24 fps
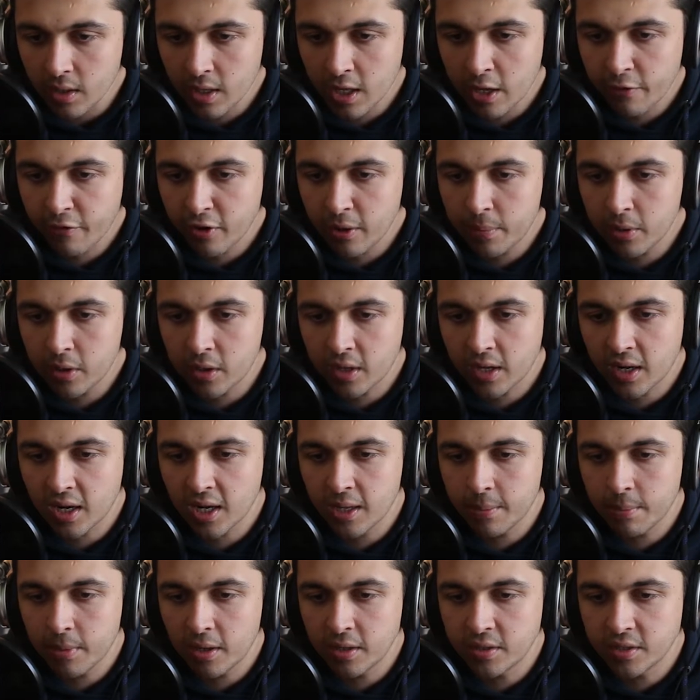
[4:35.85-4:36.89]
If I put a
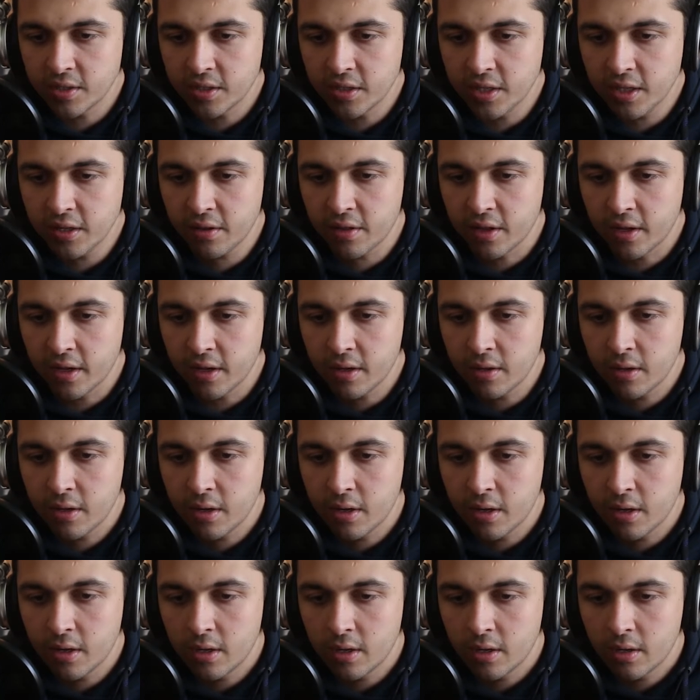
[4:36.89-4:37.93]
clip underneath here,
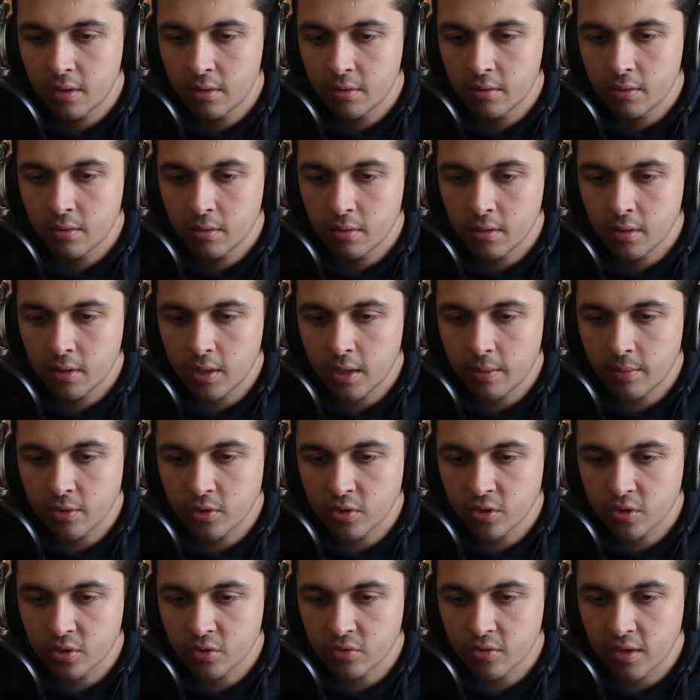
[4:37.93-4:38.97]
let me
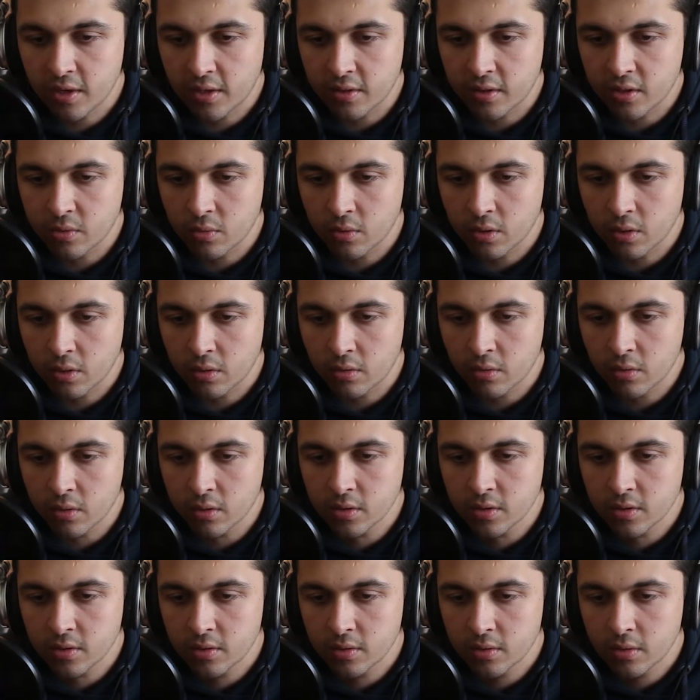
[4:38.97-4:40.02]
just drag this one
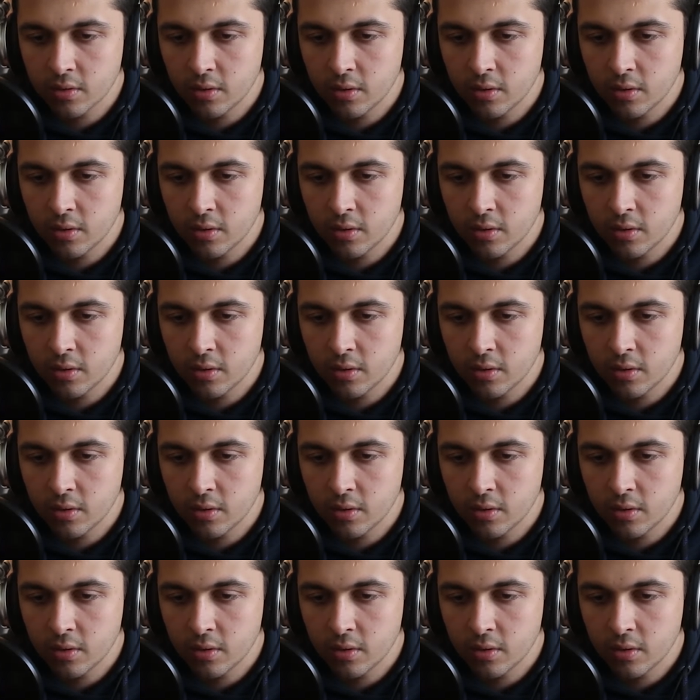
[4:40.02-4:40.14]
across,